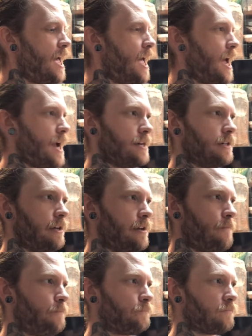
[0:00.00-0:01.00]
And
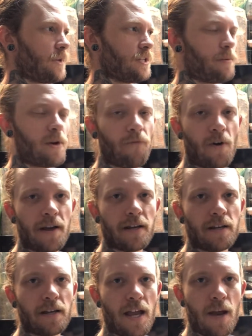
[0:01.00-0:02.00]
to be
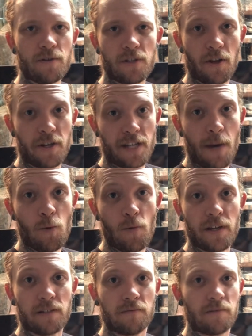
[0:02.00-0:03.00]
frank, it was a lot of
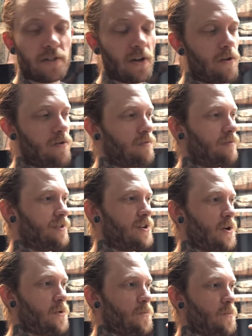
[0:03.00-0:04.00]
Tupperware. So,
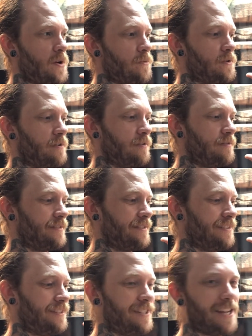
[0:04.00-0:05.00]
we were
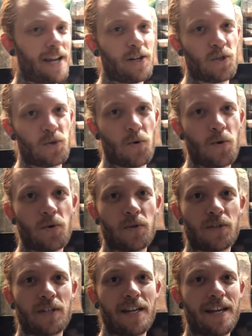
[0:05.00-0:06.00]
stacking
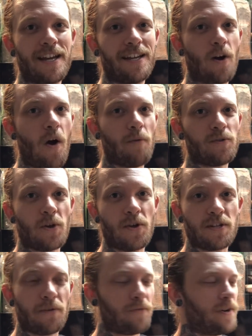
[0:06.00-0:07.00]
drawers. I was no
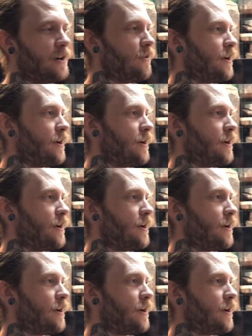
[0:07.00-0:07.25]
different.